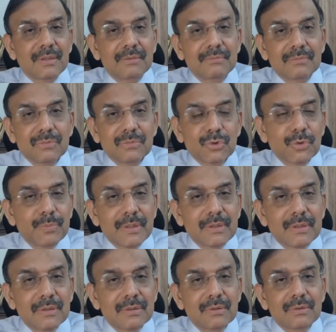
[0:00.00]

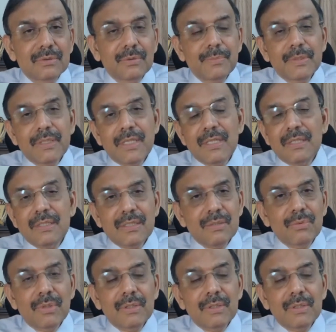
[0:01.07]
superintendent nurse or whatever.